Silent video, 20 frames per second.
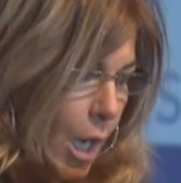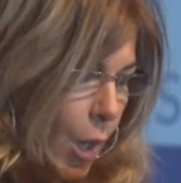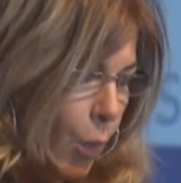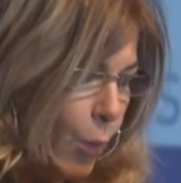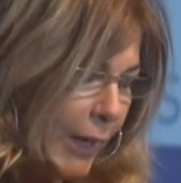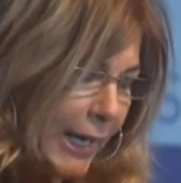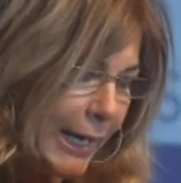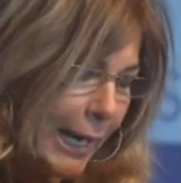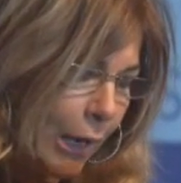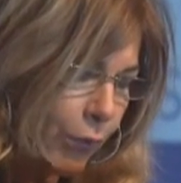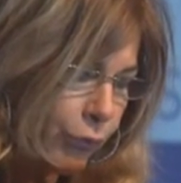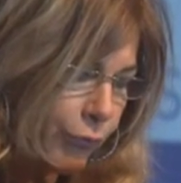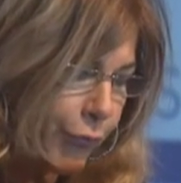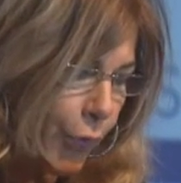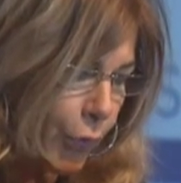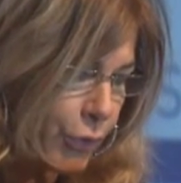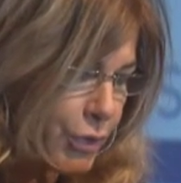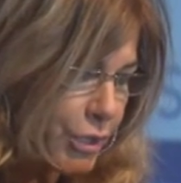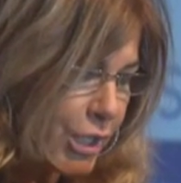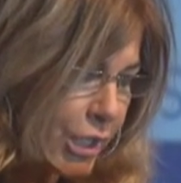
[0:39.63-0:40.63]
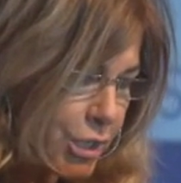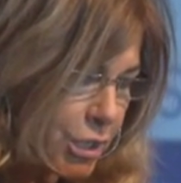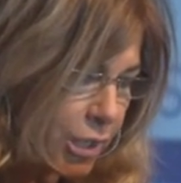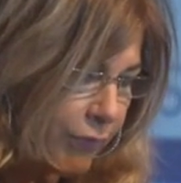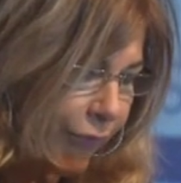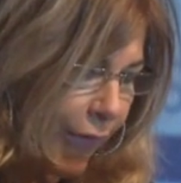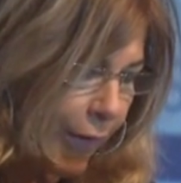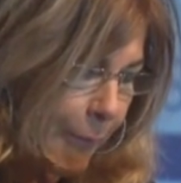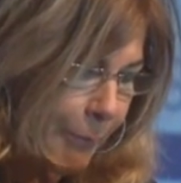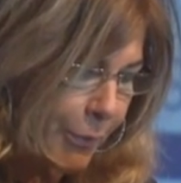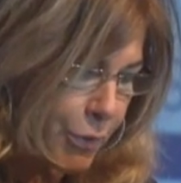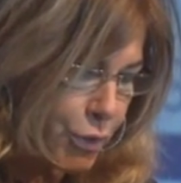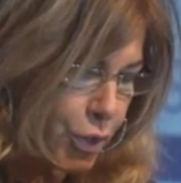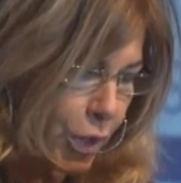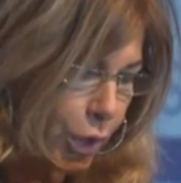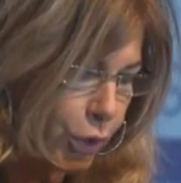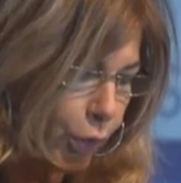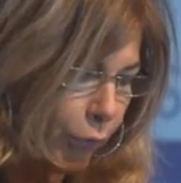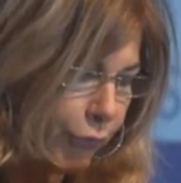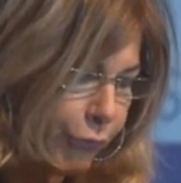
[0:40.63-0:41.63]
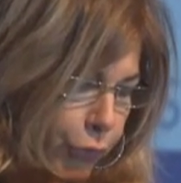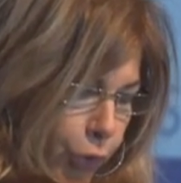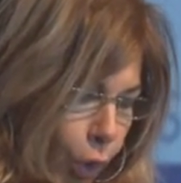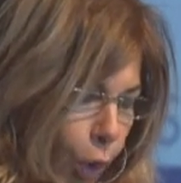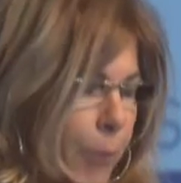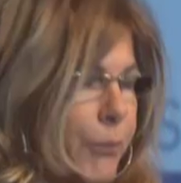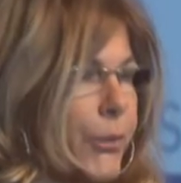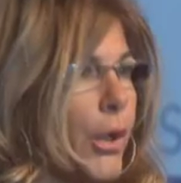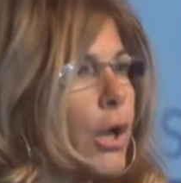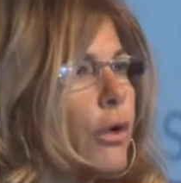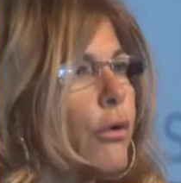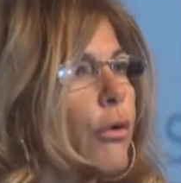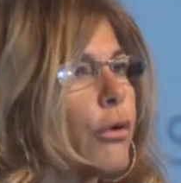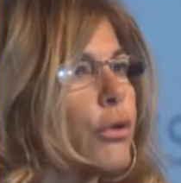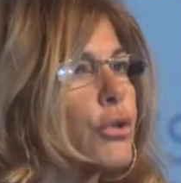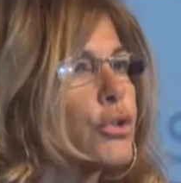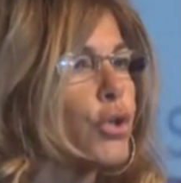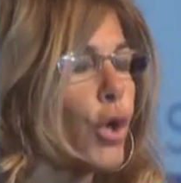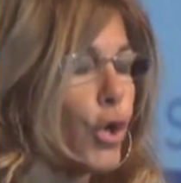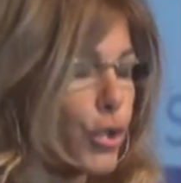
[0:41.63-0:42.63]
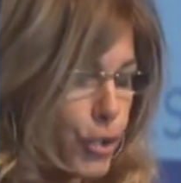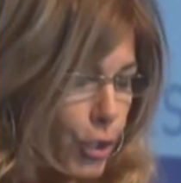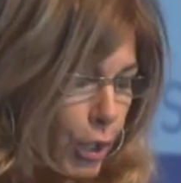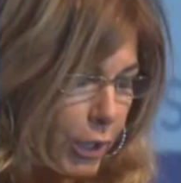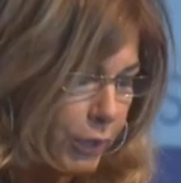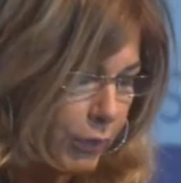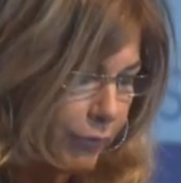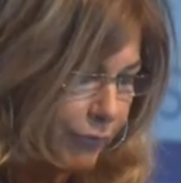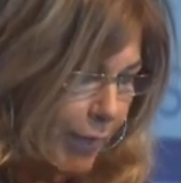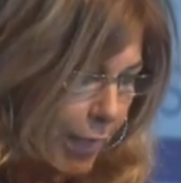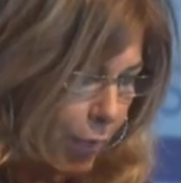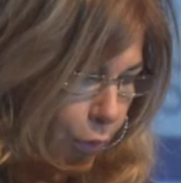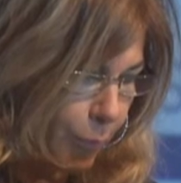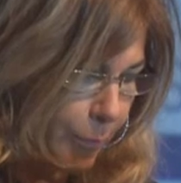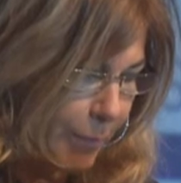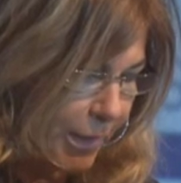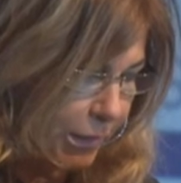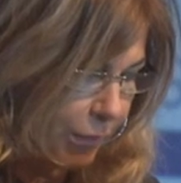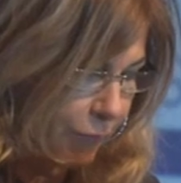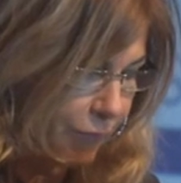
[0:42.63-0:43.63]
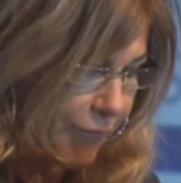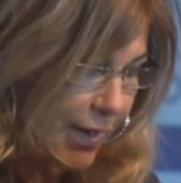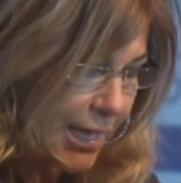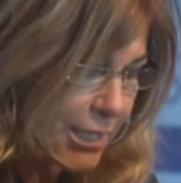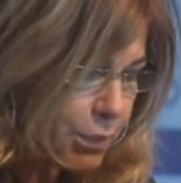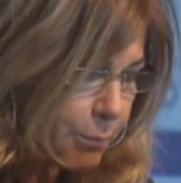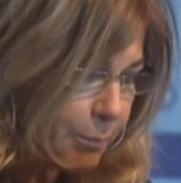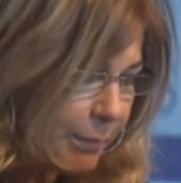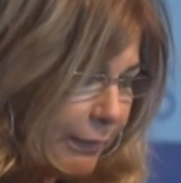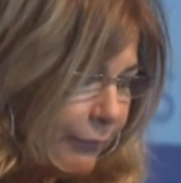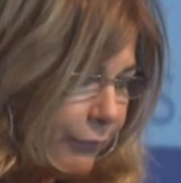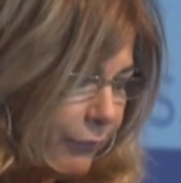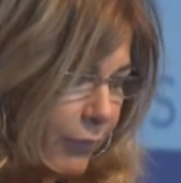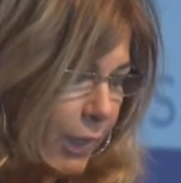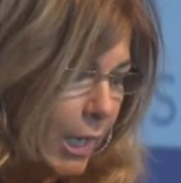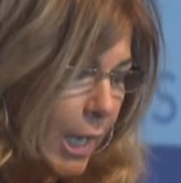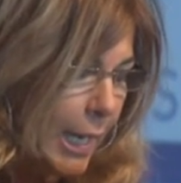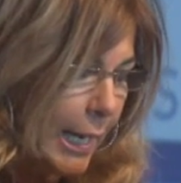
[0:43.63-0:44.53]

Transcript: We count for 65% of total research and development investments,